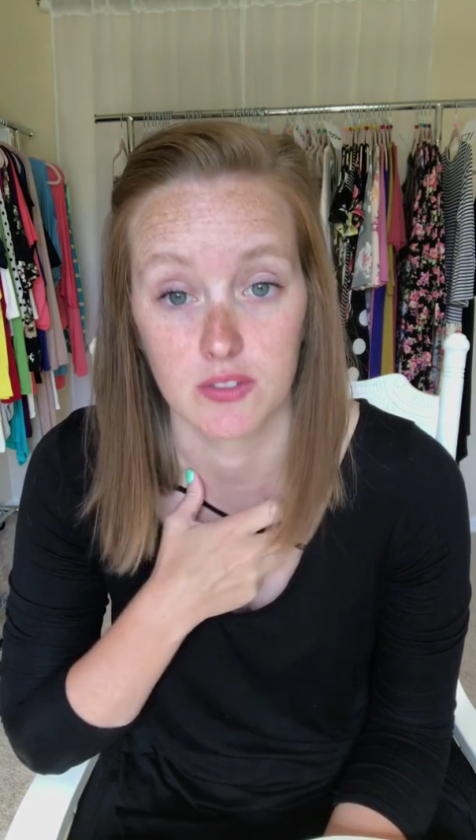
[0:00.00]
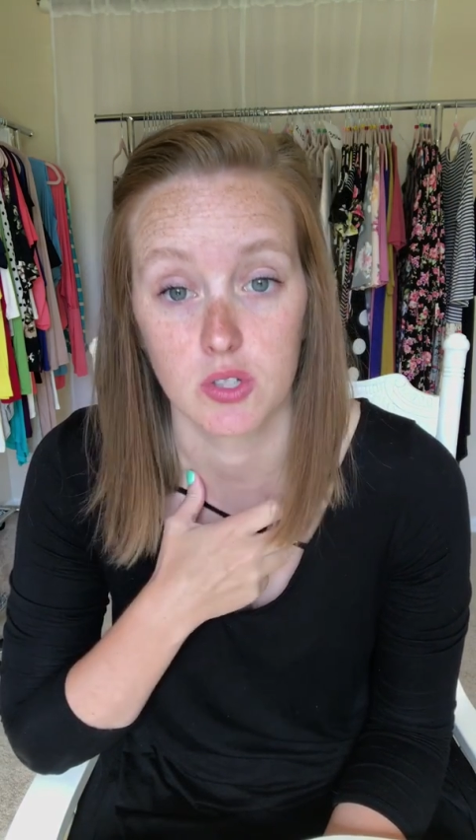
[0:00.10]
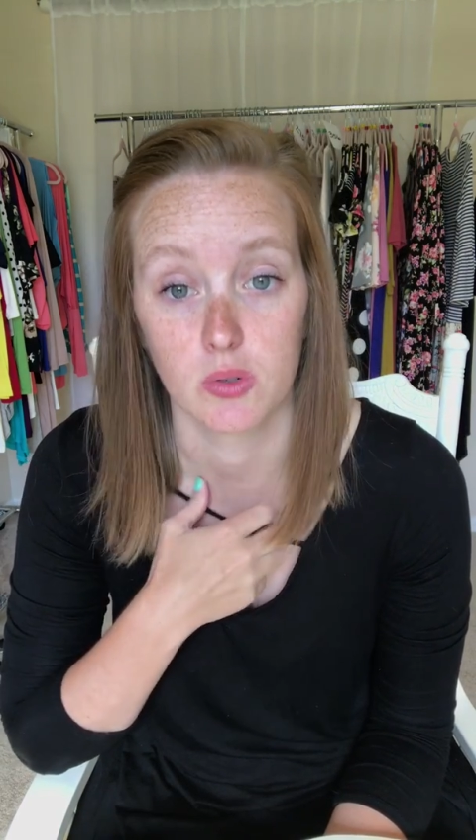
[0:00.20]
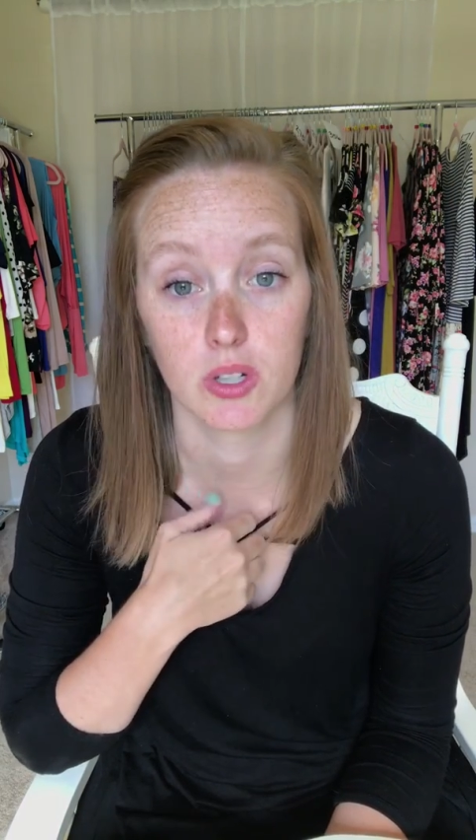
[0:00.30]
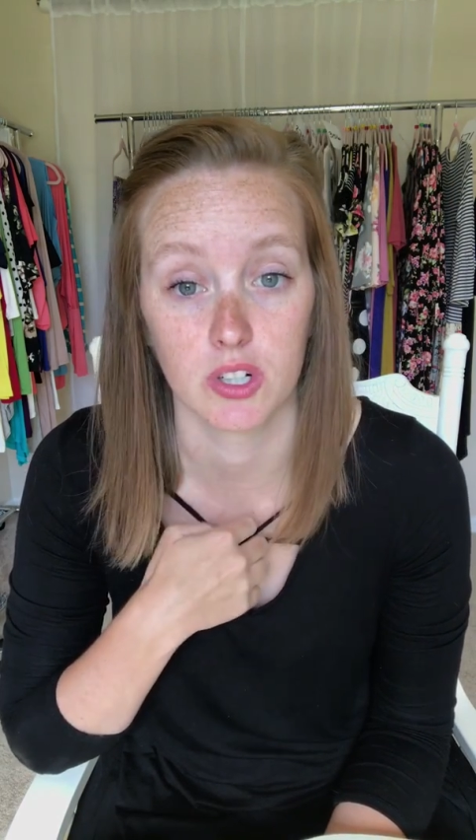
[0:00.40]

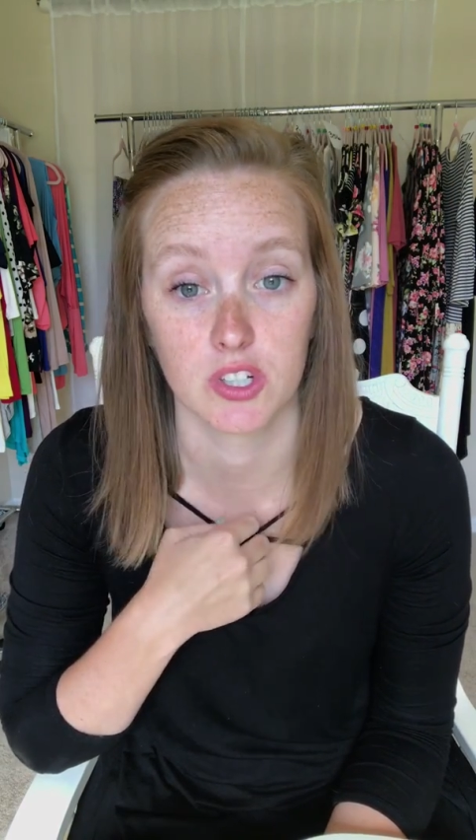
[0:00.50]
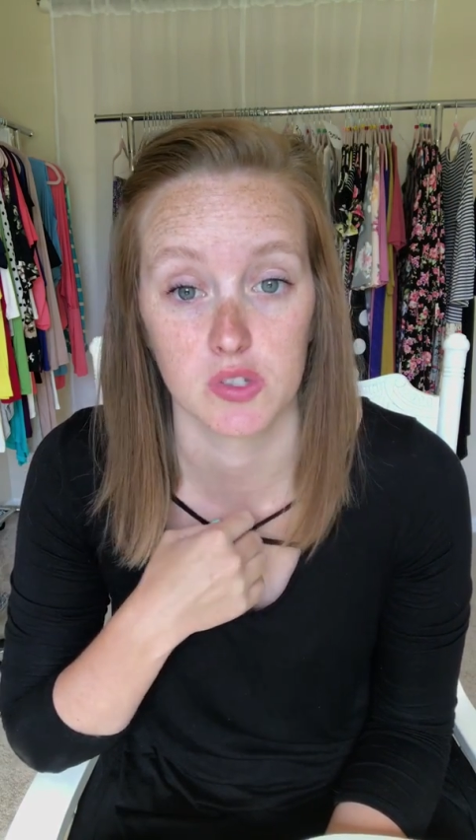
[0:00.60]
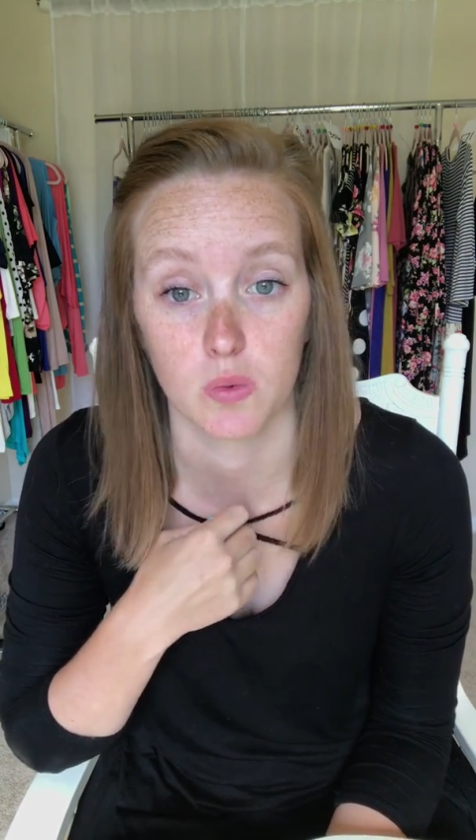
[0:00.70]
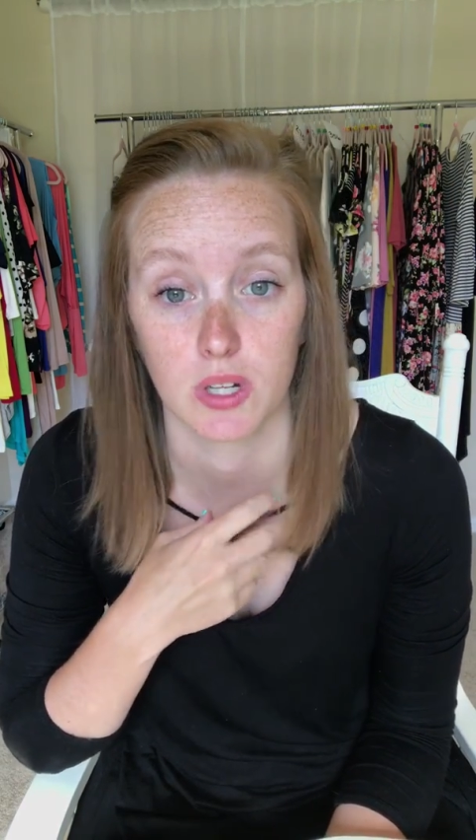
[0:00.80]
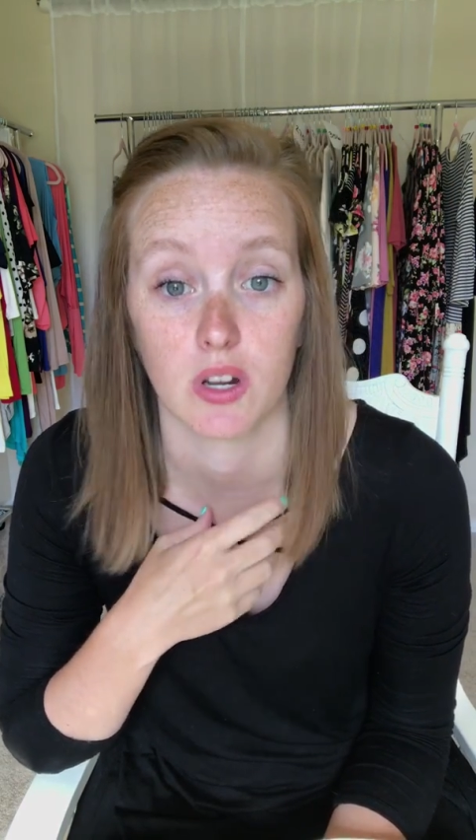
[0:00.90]

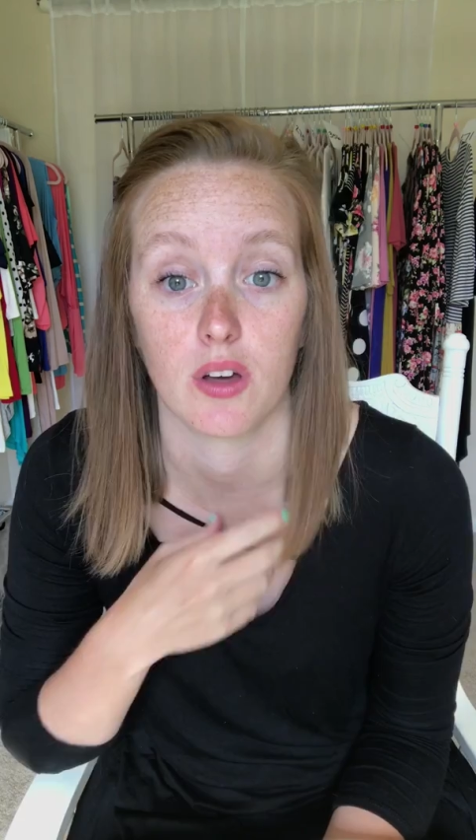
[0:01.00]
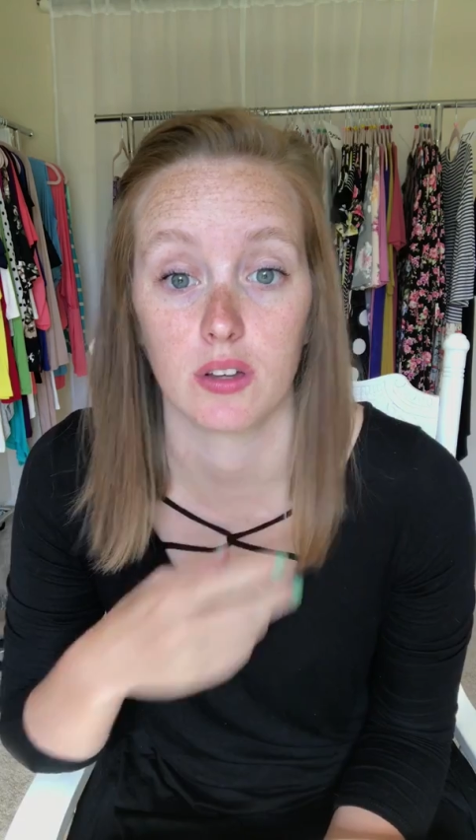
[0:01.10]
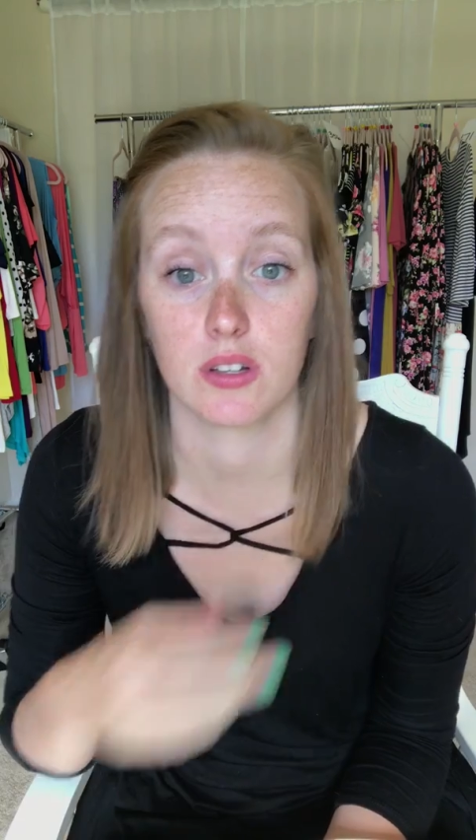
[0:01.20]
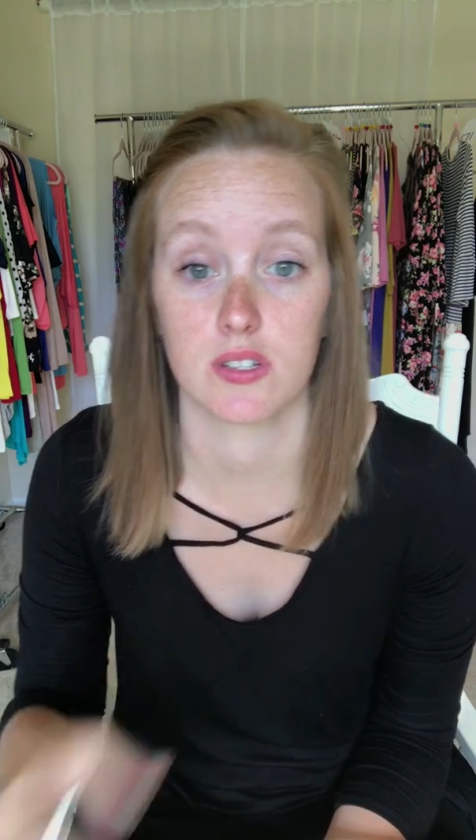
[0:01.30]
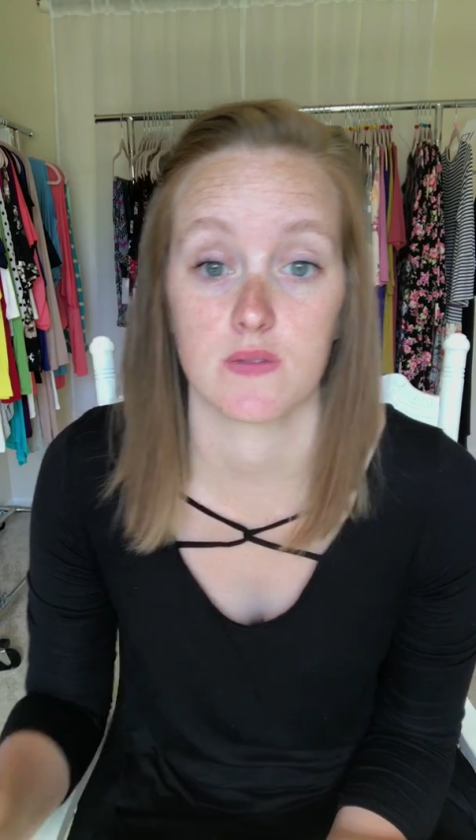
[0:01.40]

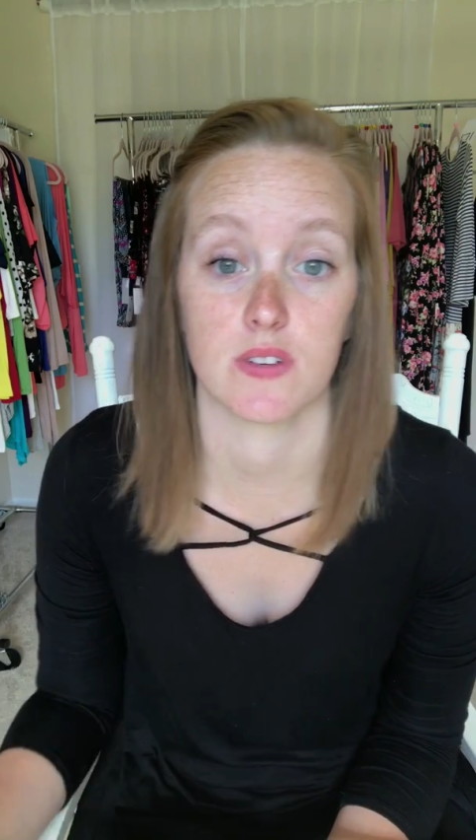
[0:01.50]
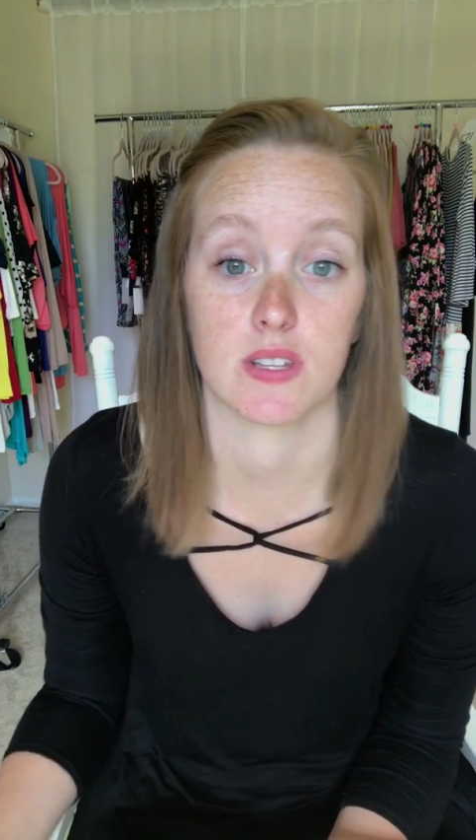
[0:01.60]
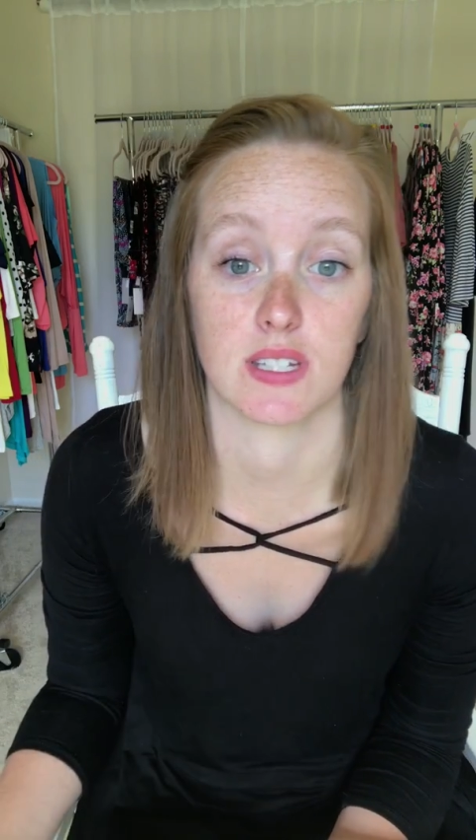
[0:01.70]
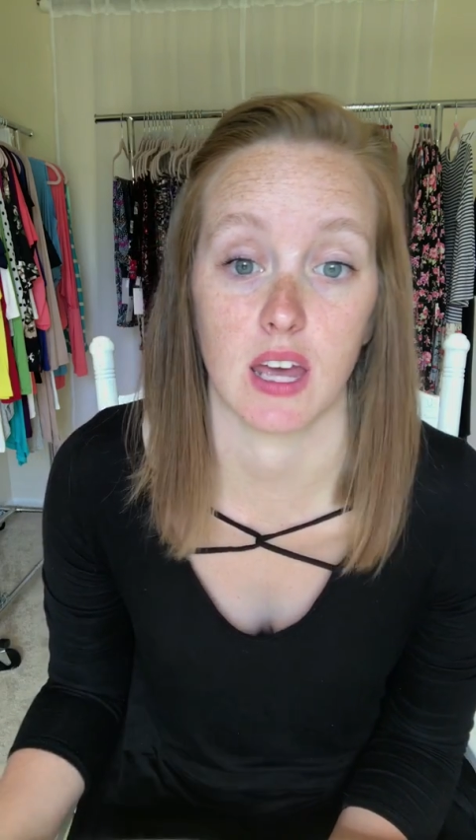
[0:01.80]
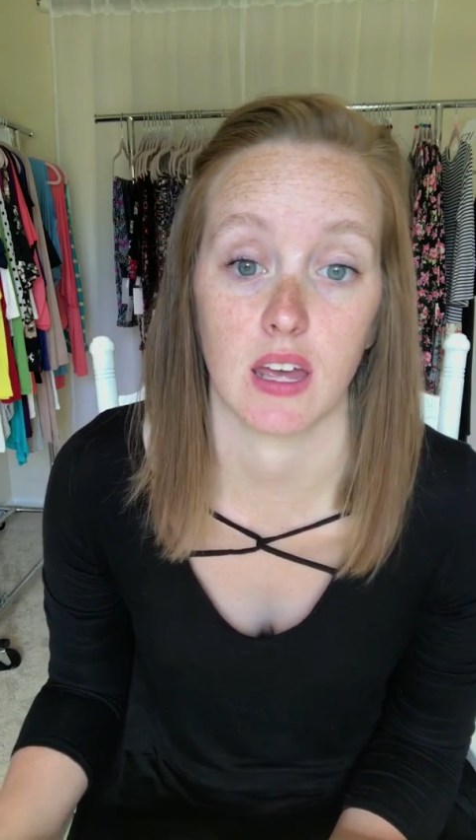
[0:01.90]
$220 for the
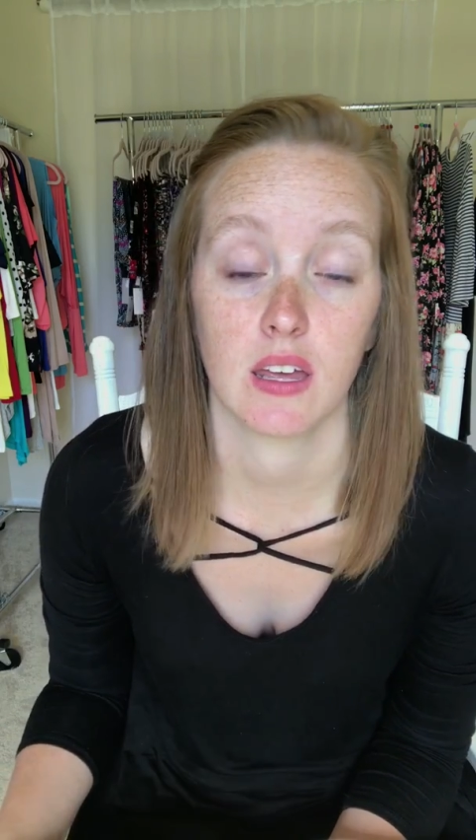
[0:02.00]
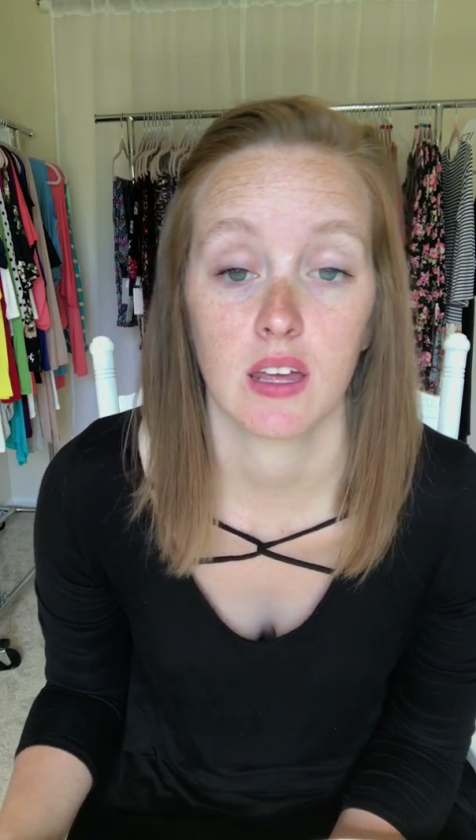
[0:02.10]
day.